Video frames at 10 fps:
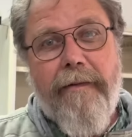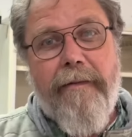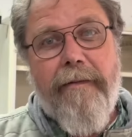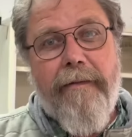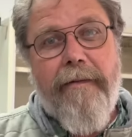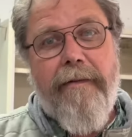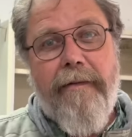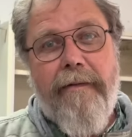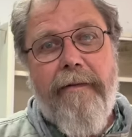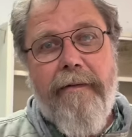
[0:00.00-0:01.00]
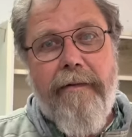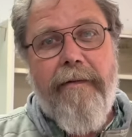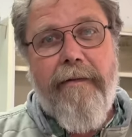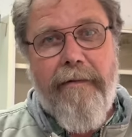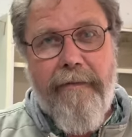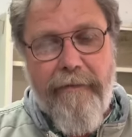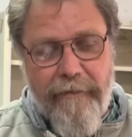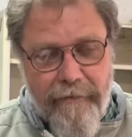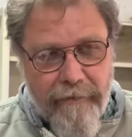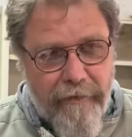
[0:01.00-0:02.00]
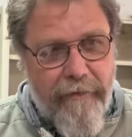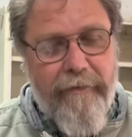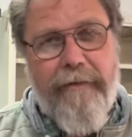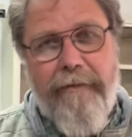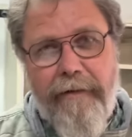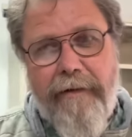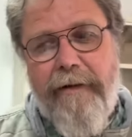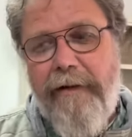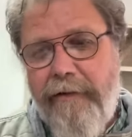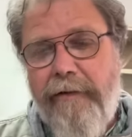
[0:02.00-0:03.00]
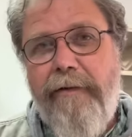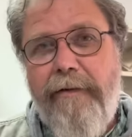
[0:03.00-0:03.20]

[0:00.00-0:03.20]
Quarter ounce of gold every birthday. Yeah. Uh, wow, that's a nice go.